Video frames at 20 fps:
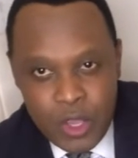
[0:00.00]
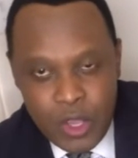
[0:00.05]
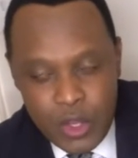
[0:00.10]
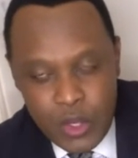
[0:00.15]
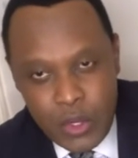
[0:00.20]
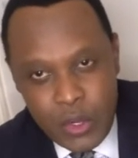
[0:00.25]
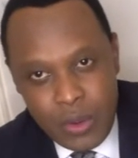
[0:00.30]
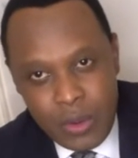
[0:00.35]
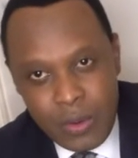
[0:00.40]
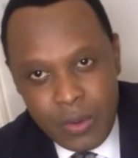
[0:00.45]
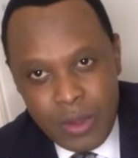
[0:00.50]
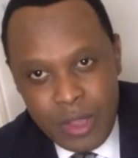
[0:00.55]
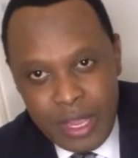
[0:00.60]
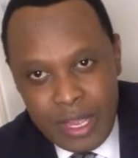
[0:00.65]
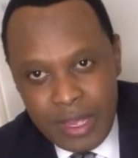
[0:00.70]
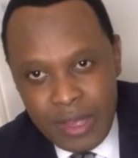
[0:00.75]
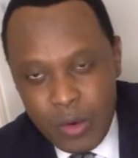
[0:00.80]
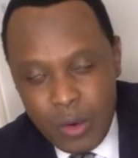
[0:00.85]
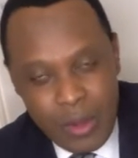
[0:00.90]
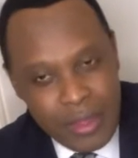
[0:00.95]
you know,
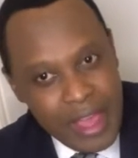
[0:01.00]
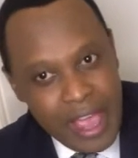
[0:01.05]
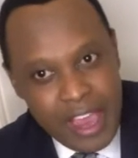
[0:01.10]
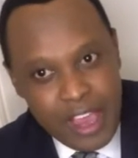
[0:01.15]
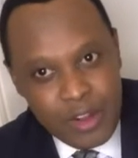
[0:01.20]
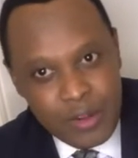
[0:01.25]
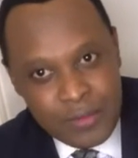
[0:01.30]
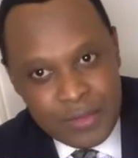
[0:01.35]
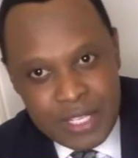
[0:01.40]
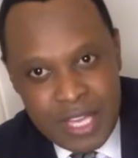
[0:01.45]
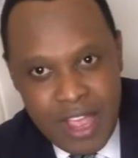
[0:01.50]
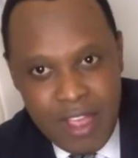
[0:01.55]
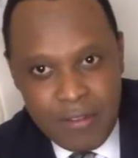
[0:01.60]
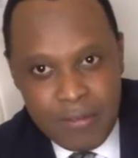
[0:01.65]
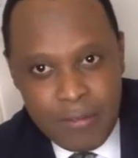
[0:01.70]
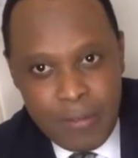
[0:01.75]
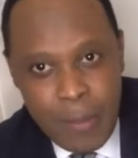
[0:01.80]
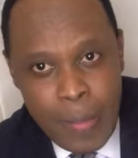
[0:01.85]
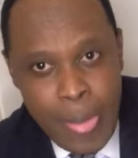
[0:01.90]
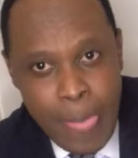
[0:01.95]
all that kind of stuff.
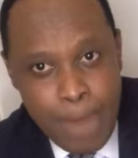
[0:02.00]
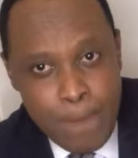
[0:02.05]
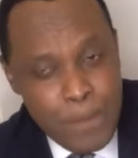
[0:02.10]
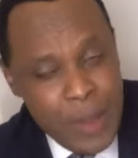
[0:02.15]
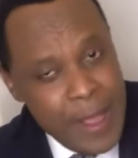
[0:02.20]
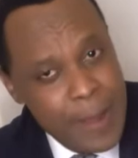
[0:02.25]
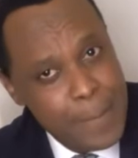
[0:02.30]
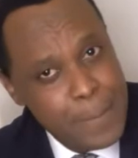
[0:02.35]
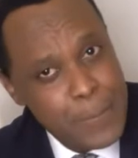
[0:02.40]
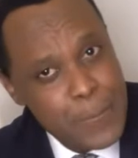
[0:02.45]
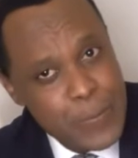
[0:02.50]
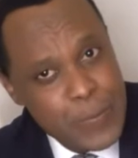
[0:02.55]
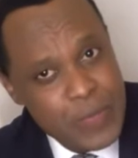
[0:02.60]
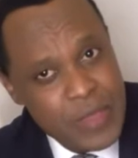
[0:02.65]
But